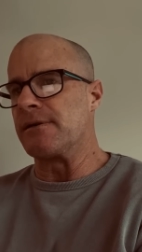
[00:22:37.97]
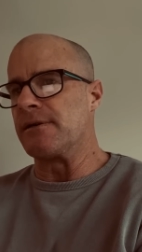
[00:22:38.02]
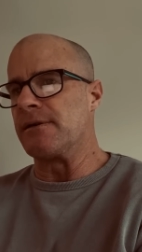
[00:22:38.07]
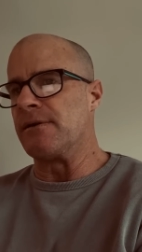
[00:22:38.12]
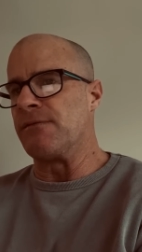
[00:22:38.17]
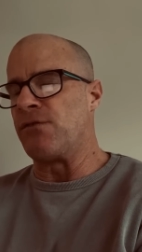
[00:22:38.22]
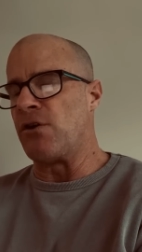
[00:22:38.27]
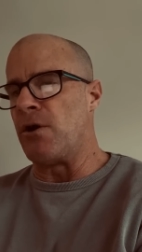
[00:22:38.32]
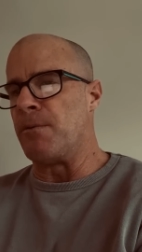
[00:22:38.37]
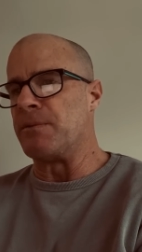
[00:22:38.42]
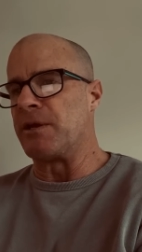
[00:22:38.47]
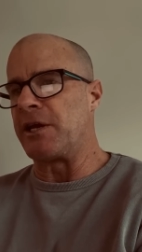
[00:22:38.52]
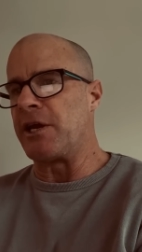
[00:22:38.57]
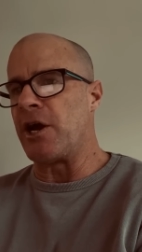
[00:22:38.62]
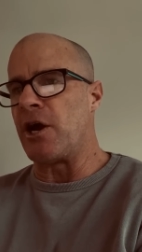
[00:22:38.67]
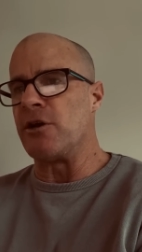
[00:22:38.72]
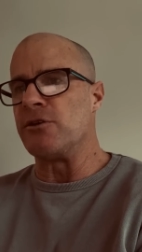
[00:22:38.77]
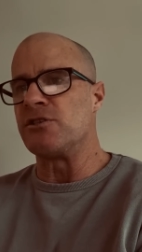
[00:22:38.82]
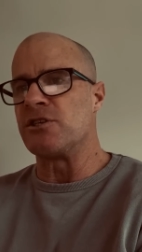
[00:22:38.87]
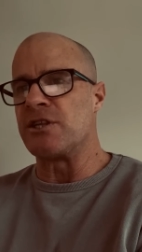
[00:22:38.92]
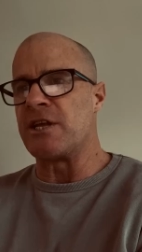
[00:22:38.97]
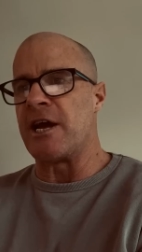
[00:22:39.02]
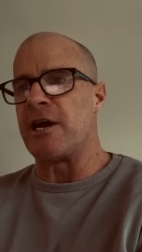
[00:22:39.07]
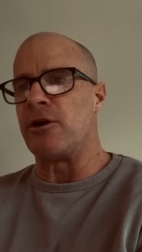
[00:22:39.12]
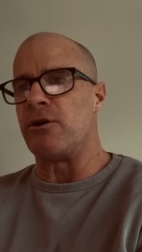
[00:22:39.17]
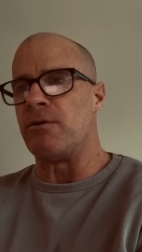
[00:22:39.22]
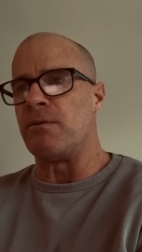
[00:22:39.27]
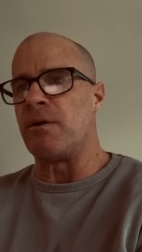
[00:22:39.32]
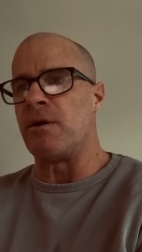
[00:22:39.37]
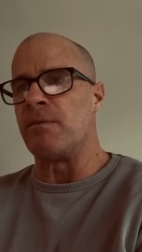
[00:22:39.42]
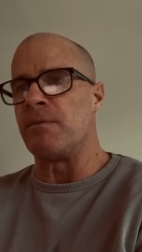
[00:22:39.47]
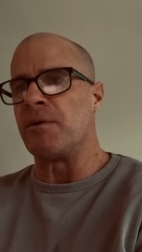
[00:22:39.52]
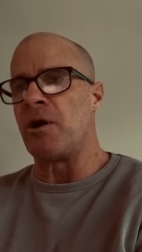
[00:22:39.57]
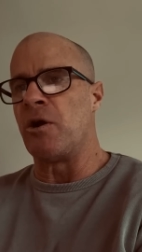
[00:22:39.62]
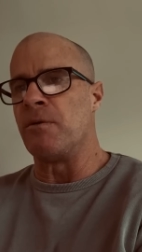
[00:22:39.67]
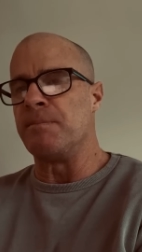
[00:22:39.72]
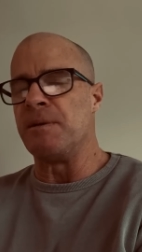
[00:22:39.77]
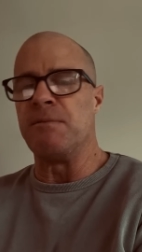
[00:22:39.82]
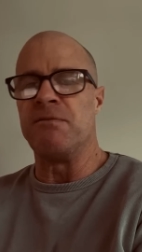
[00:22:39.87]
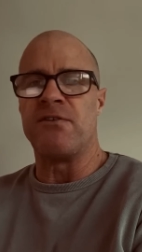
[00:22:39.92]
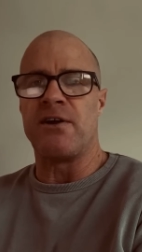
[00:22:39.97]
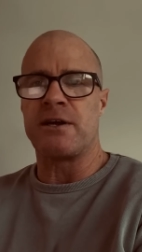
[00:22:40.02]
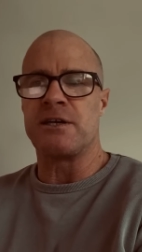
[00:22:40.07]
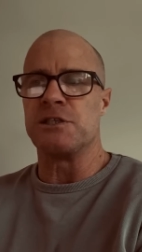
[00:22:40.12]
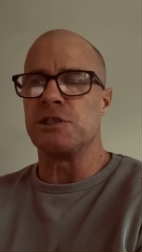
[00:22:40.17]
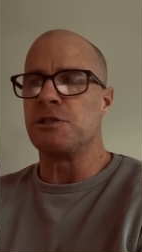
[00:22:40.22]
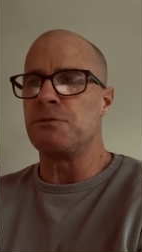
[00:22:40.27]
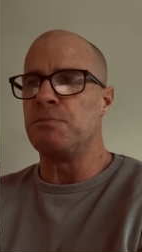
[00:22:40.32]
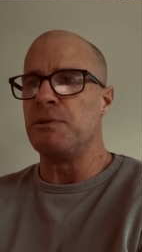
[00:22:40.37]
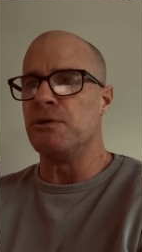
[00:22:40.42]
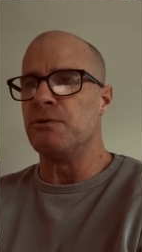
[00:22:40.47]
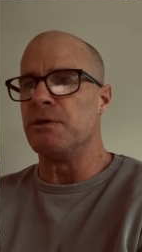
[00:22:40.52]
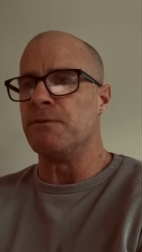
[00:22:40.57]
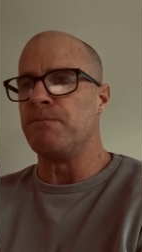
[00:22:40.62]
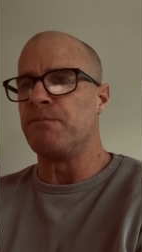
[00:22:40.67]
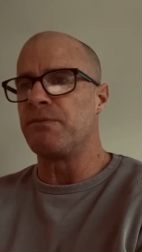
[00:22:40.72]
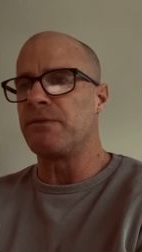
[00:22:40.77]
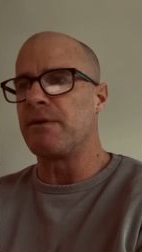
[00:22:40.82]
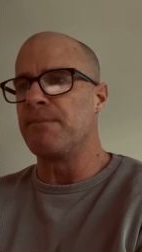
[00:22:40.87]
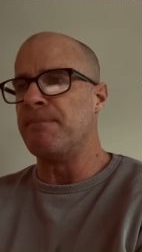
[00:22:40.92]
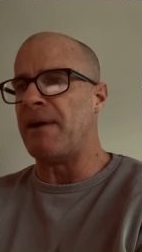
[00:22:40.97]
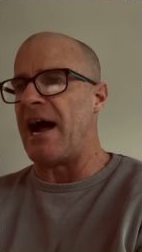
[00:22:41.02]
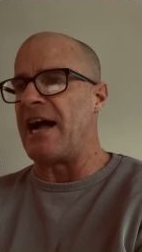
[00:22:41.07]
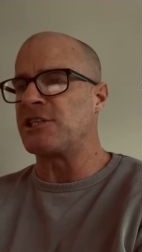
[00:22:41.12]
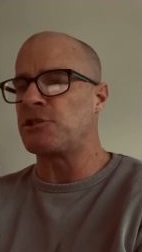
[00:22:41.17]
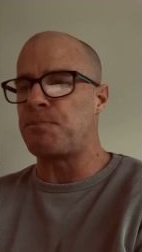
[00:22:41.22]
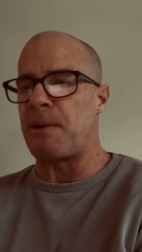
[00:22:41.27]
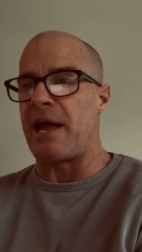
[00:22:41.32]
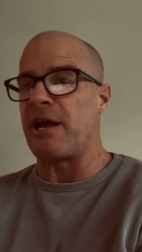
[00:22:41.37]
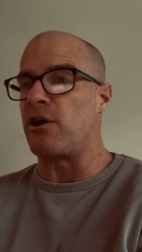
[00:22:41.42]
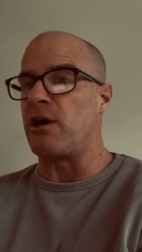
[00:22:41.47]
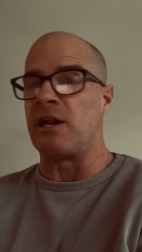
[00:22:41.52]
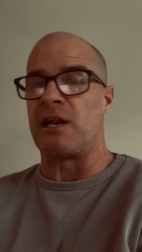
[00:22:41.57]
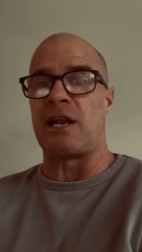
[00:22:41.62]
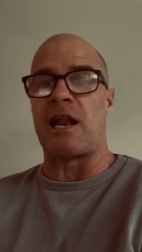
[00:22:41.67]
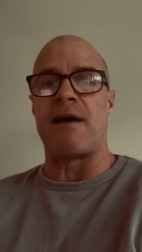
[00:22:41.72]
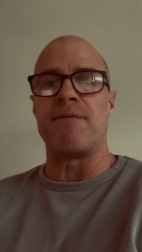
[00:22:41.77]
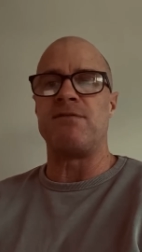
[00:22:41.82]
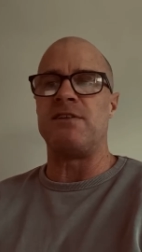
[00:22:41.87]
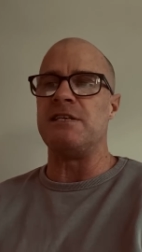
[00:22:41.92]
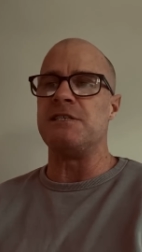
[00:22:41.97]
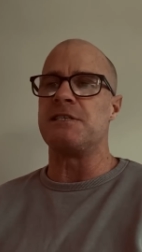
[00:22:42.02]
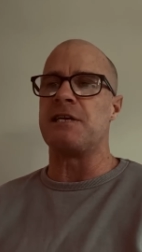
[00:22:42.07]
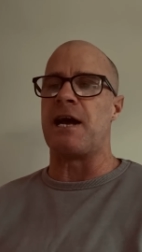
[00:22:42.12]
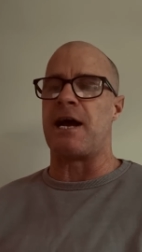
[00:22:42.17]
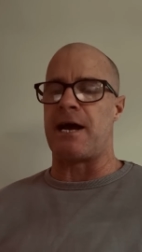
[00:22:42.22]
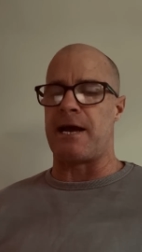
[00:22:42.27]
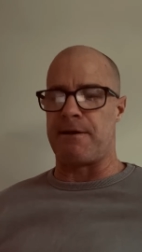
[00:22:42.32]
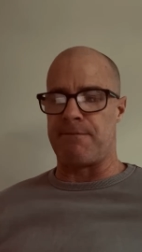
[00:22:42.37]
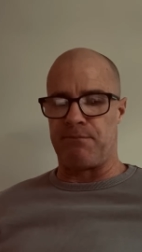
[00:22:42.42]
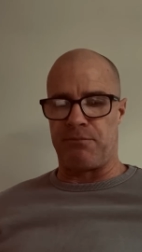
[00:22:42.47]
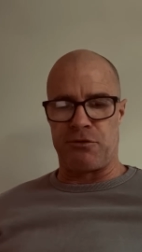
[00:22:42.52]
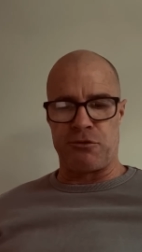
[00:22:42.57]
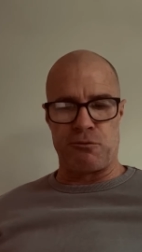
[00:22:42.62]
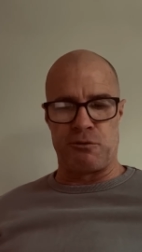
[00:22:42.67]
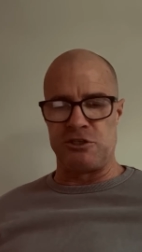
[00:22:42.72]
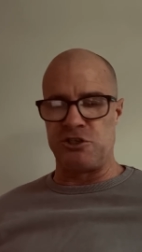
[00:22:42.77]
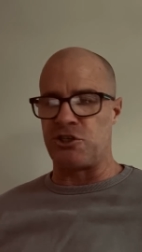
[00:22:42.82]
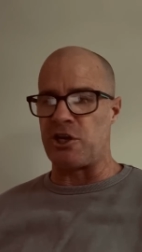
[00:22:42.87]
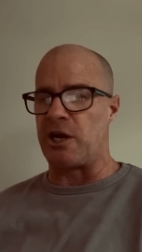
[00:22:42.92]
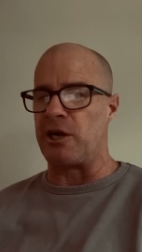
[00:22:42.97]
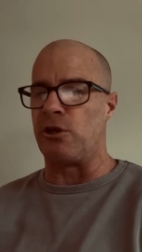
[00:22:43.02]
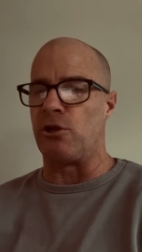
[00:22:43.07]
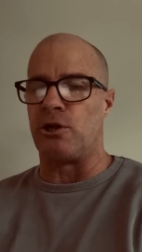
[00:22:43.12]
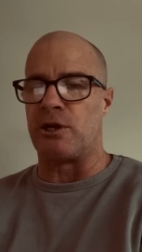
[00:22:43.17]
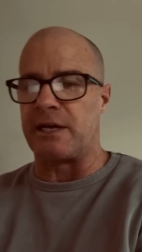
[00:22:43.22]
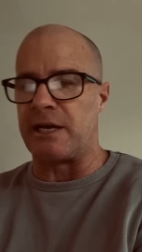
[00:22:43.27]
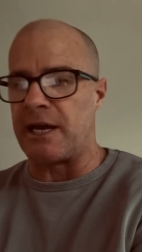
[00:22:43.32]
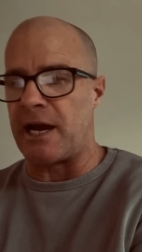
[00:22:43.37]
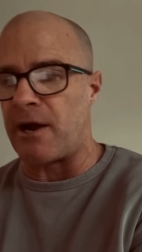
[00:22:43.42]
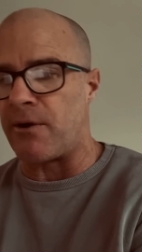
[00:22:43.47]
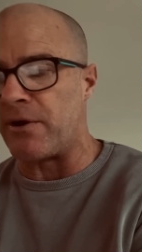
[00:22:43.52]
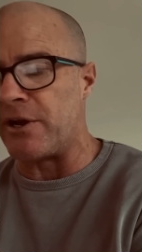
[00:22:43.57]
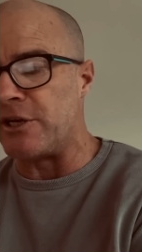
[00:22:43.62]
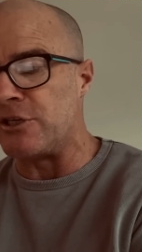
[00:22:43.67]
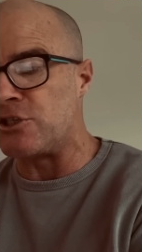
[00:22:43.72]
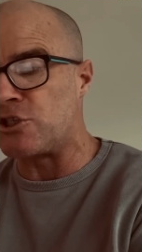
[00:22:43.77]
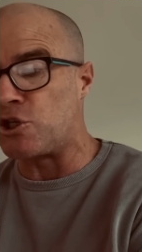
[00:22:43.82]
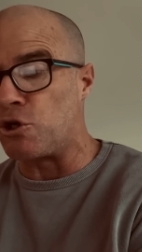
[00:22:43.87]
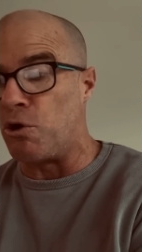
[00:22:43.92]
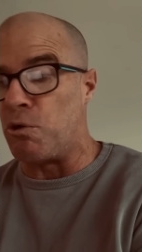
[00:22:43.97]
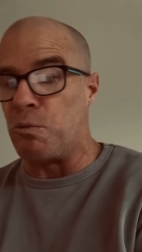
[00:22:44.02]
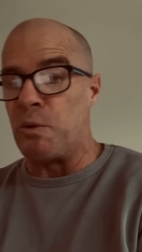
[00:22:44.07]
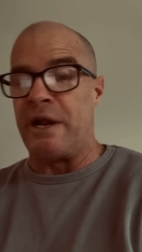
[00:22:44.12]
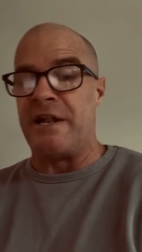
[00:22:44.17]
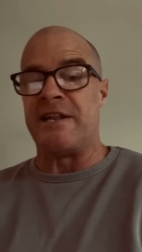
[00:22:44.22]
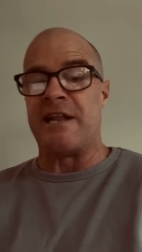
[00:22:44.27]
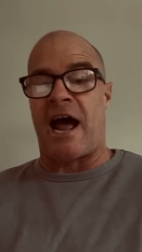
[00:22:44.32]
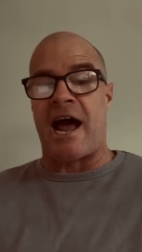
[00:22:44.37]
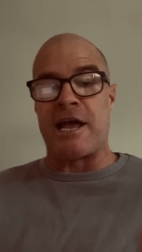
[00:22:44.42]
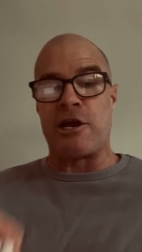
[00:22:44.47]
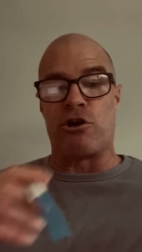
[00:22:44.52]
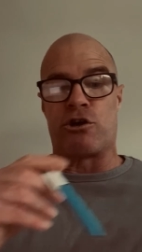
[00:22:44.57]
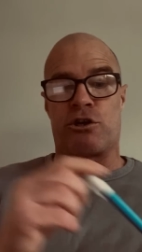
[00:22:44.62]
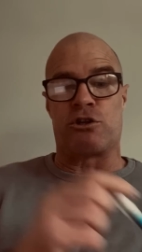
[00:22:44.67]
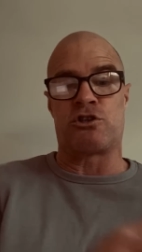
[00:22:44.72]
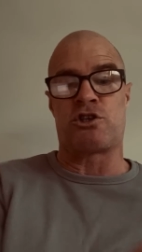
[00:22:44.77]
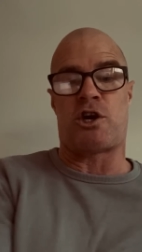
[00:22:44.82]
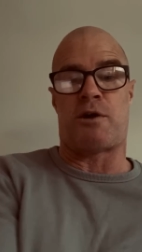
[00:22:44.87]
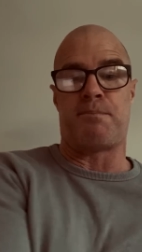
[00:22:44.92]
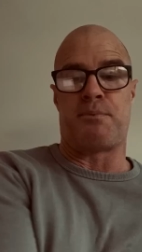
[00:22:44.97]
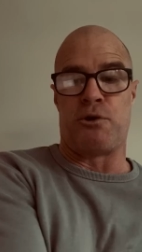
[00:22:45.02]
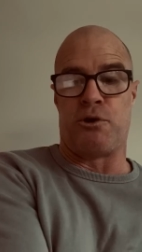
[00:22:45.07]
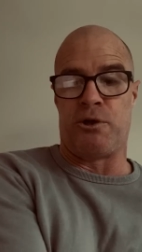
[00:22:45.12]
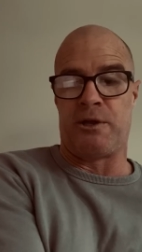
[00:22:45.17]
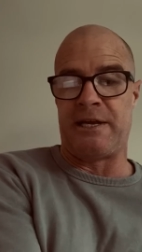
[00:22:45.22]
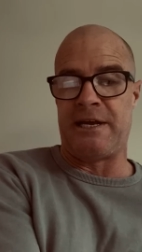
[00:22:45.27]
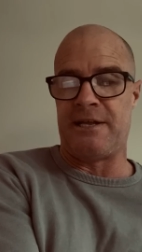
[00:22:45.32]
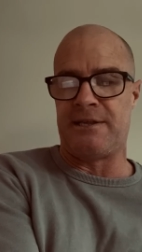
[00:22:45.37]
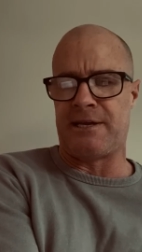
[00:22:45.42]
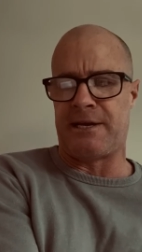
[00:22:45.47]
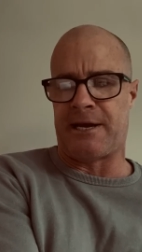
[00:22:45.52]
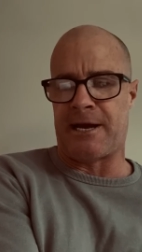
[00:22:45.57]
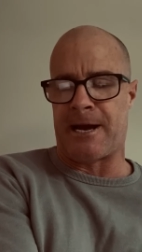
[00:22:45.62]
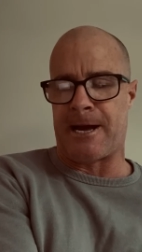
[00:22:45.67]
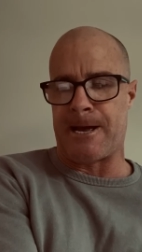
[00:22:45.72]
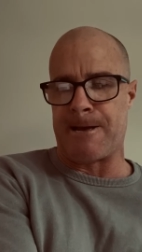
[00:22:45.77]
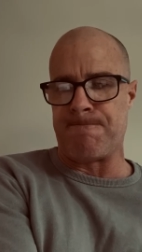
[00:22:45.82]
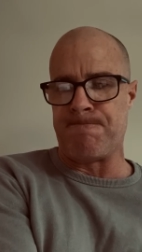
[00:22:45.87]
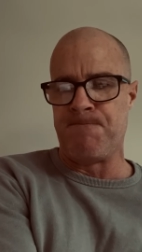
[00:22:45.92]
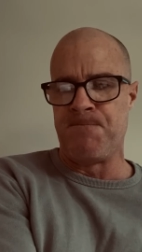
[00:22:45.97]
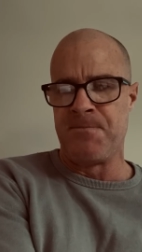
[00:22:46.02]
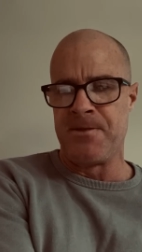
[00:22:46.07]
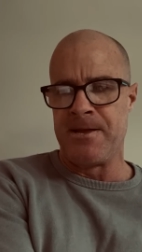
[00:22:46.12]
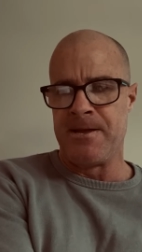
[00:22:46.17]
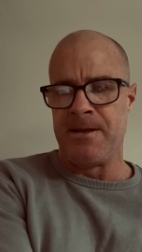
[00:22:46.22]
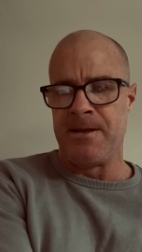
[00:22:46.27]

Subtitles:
if I'm the coach of that, I'd be fucking spewing. Marchbank, I loved his game. Thought he showed a lot of courage. Thought when they got on top early in the game,